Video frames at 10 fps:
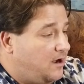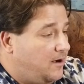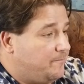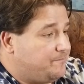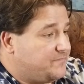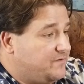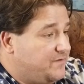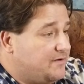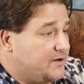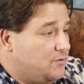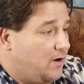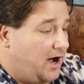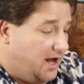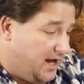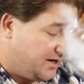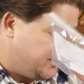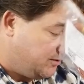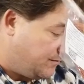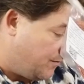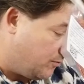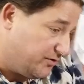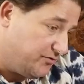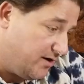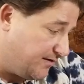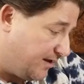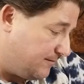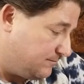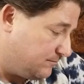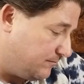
Um, Very cool. I actually look forward to trying that.